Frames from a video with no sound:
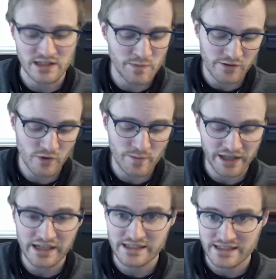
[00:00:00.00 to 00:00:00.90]
But if we
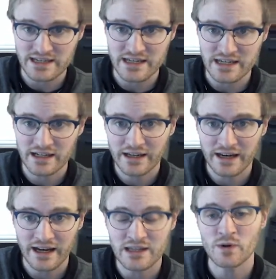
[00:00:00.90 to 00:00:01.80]
played C
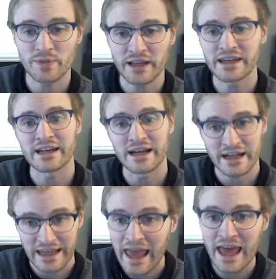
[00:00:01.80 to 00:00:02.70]
and then we played it
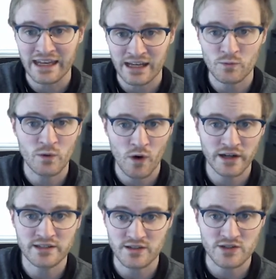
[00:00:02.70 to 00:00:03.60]
again and we
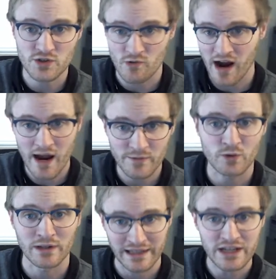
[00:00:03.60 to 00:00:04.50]
wanted to describe the
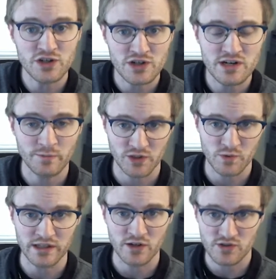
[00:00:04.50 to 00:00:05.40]
relationship
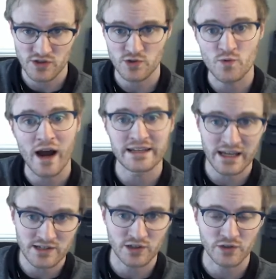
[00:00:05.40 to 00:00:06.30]
between those two
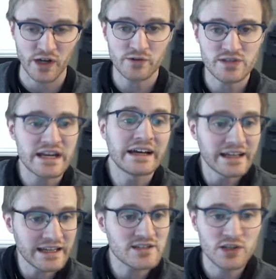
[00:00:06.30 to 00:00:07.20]
identical notes,
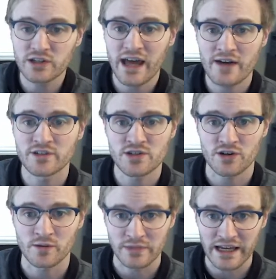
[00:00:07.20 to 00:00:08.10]
it's good to have a
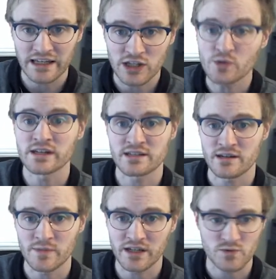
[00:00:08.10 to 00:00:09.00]
term like
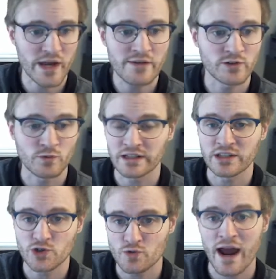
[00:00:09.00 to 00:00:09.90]
unison because we haven't really
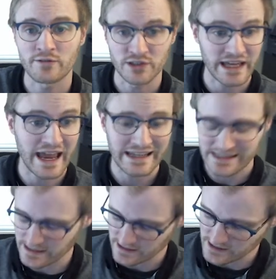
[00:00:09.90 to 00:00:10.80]
traveled any
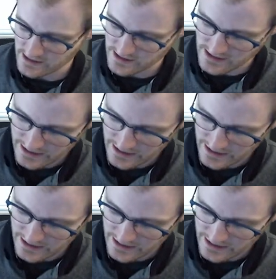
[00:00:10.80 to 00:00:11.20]
distance.